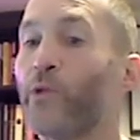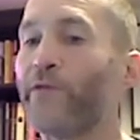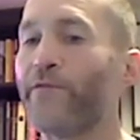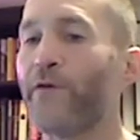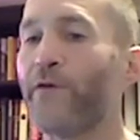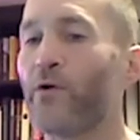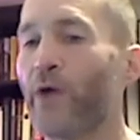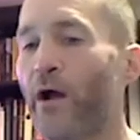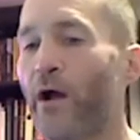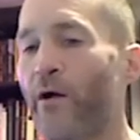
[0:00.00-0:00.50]

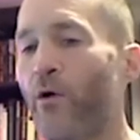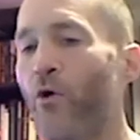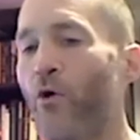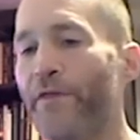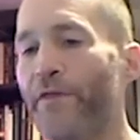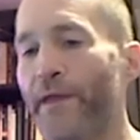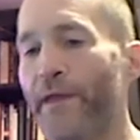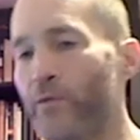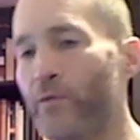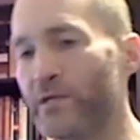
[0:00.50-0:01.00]
our whole
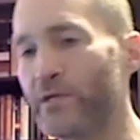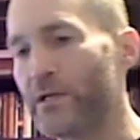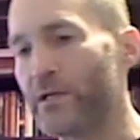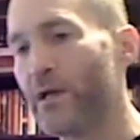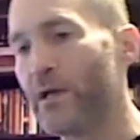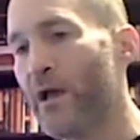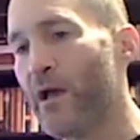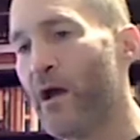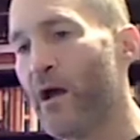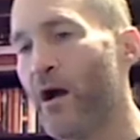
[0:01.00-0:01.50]
thing was
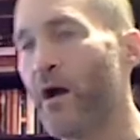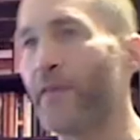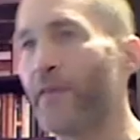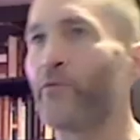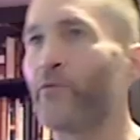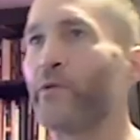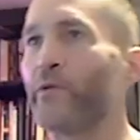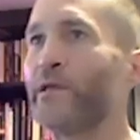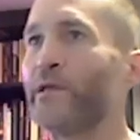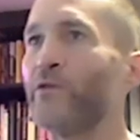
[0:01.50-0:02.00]
on the
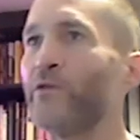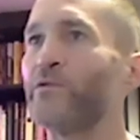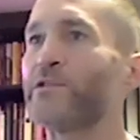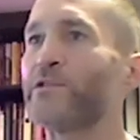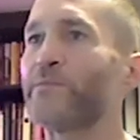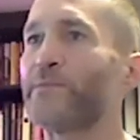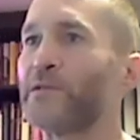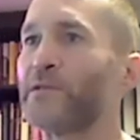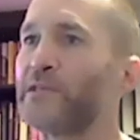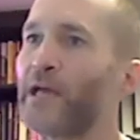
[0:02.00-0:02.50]

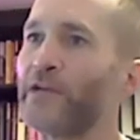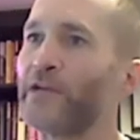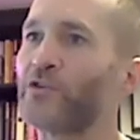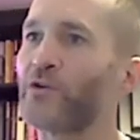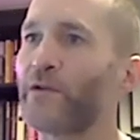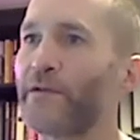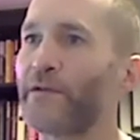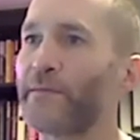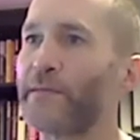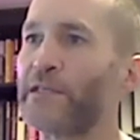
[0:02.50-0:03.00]
reuse
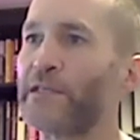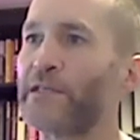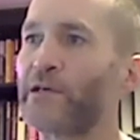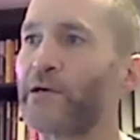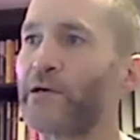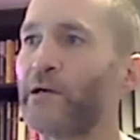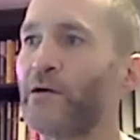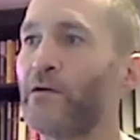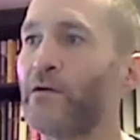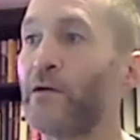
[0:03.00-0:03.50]
potential of the
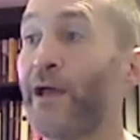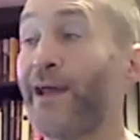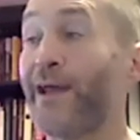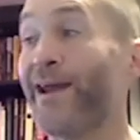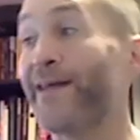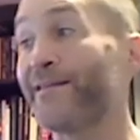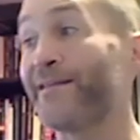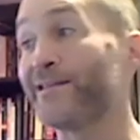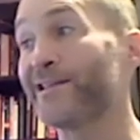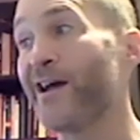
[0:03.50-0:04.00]
material. And
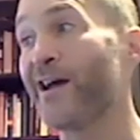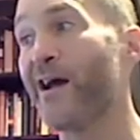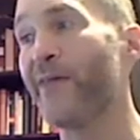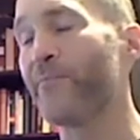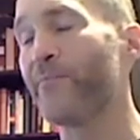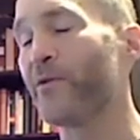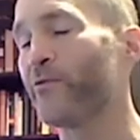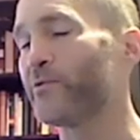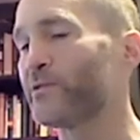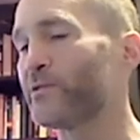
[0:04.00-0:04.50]
at the time,
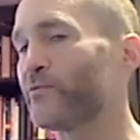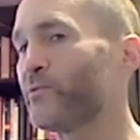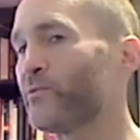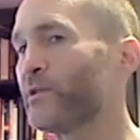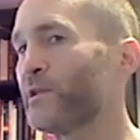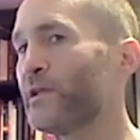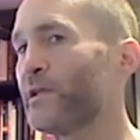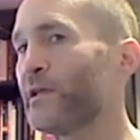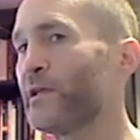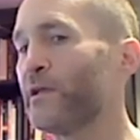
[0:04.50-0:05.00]
there
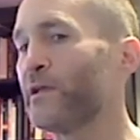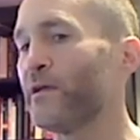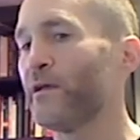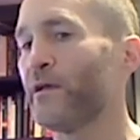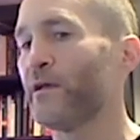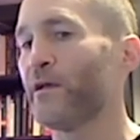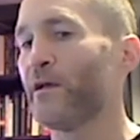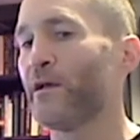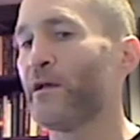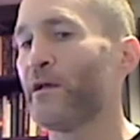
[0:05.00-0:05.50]

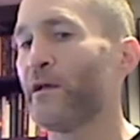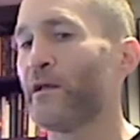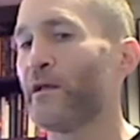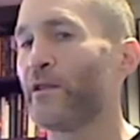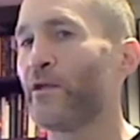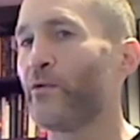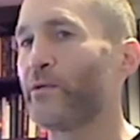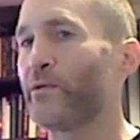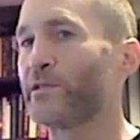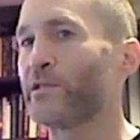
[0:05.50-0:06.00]

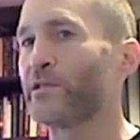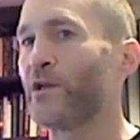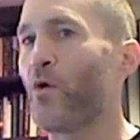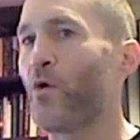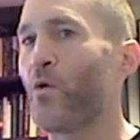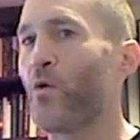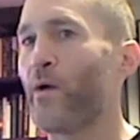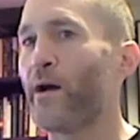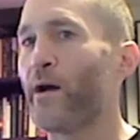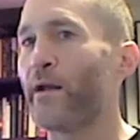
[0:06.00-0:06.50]
was
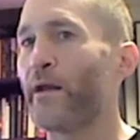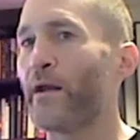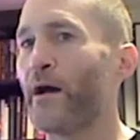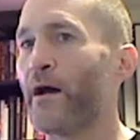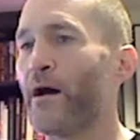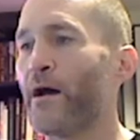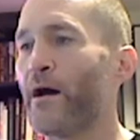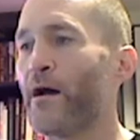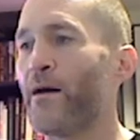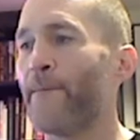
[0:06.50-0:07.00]
no one
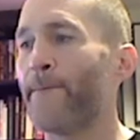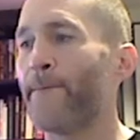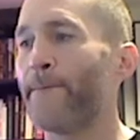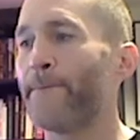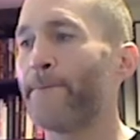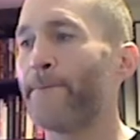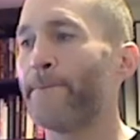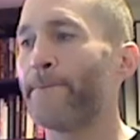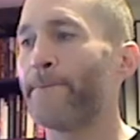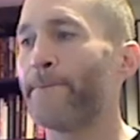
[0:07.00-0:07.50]

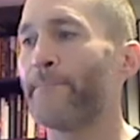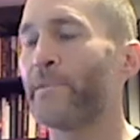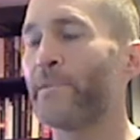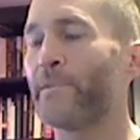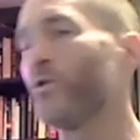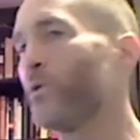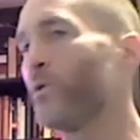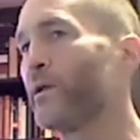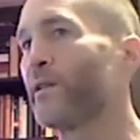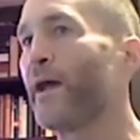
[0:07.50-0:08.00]

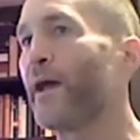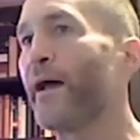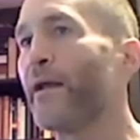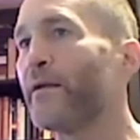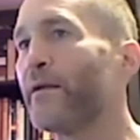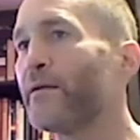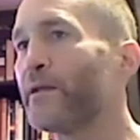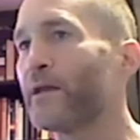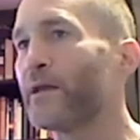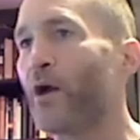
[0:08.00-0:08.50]
doing that,
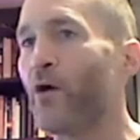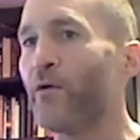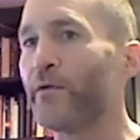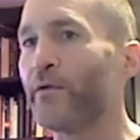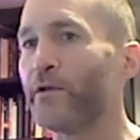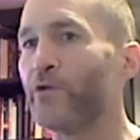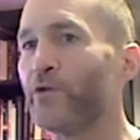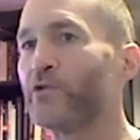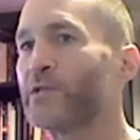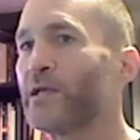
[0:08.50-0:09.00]

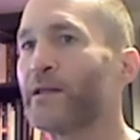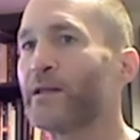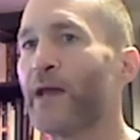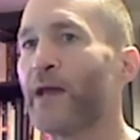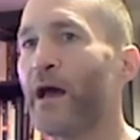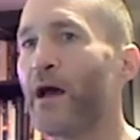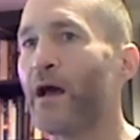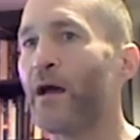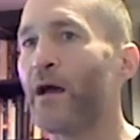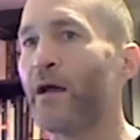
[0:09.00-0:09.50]
using
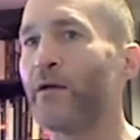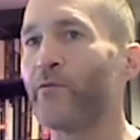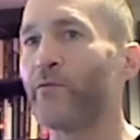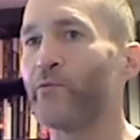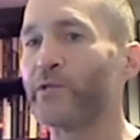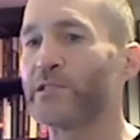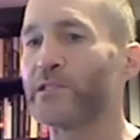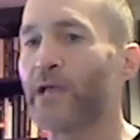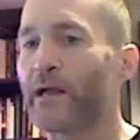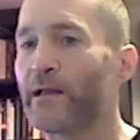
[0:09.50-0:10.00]
the
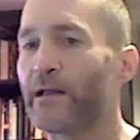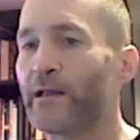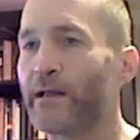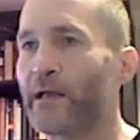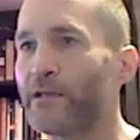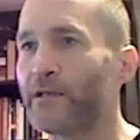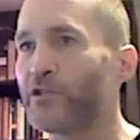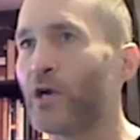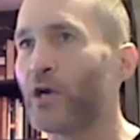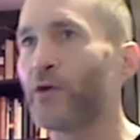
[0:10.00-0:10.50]
recycling
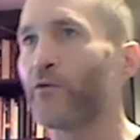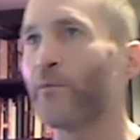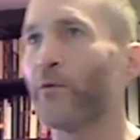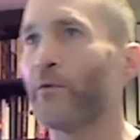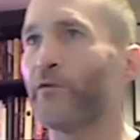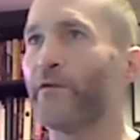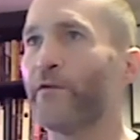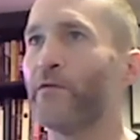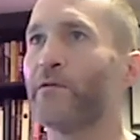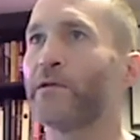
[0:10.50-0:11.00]
and junk
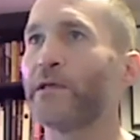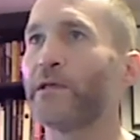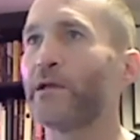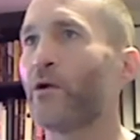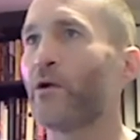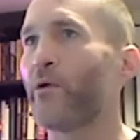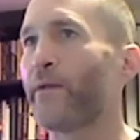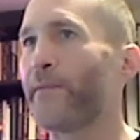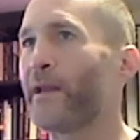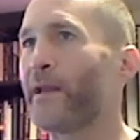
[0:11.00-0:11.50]
removal. You
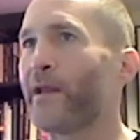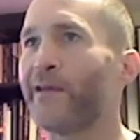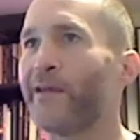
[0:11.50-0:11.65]
know what I mean? They